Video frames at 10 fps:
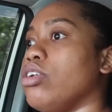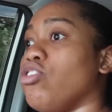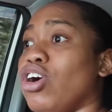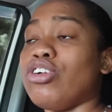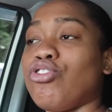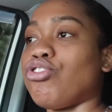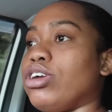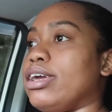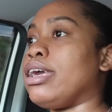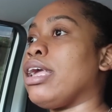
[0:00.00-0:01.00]
to
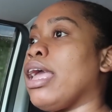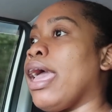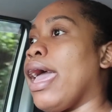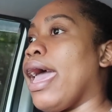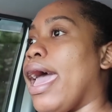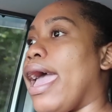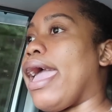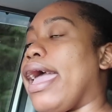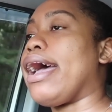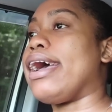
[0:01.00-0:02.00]
country,
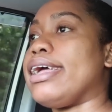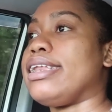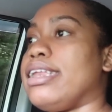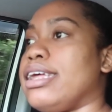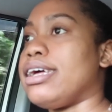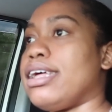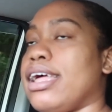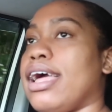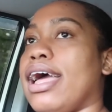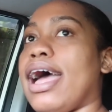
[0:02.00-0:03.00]
and
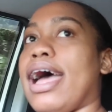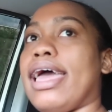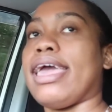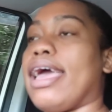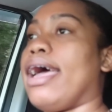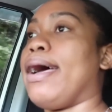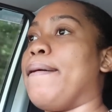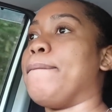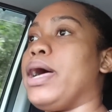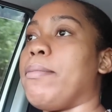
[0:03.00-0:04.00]

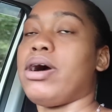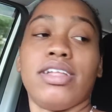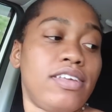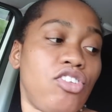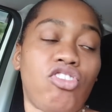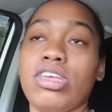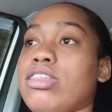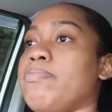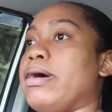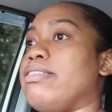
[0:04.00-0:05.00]
I bought a
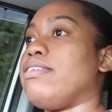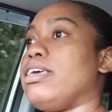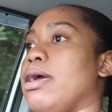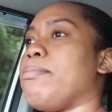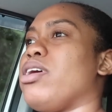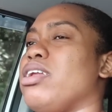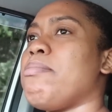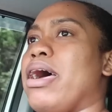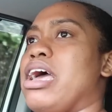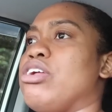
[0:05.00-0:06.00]
cheese patty. I'm gonna
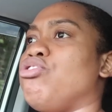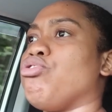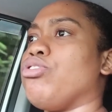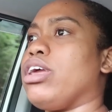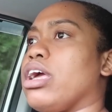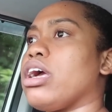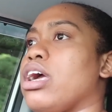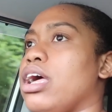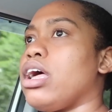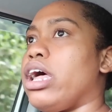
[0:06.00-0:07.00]
buy a
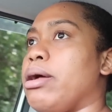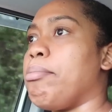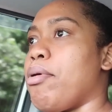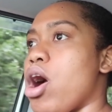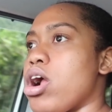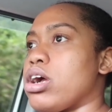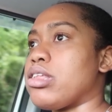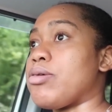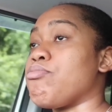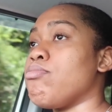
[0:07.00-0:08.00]
drink at a bar
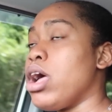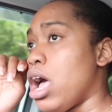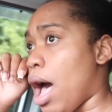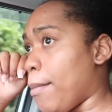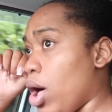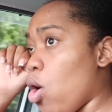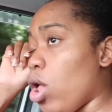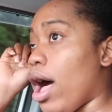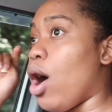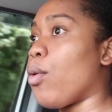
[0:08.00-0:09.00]
because I'm a
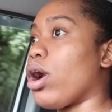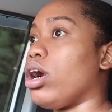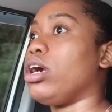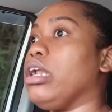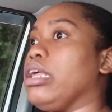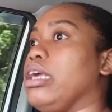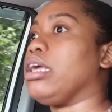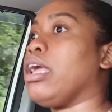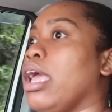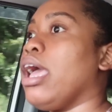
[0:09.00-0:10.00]
whole hour
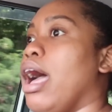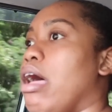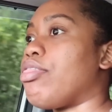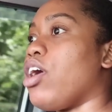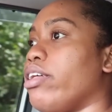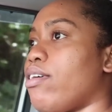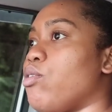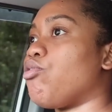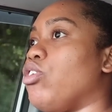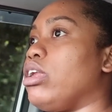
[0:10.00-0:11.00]
early. I thought I
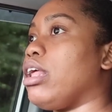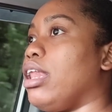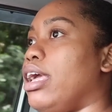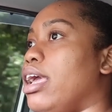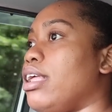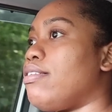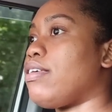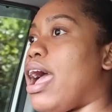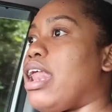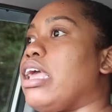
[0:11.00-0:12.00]
was running late,
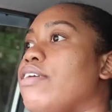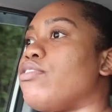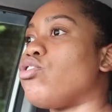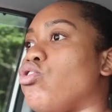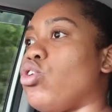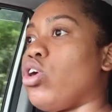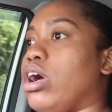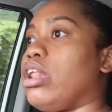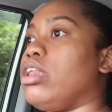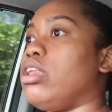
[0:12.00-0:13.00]
and I even took
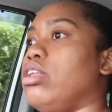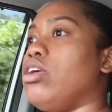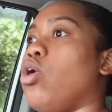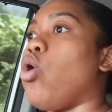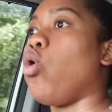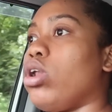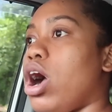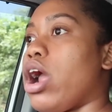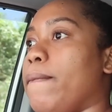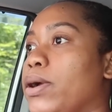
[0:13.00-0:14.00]
Old
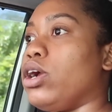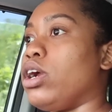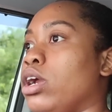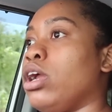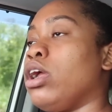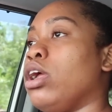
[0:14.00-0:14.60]
Harbor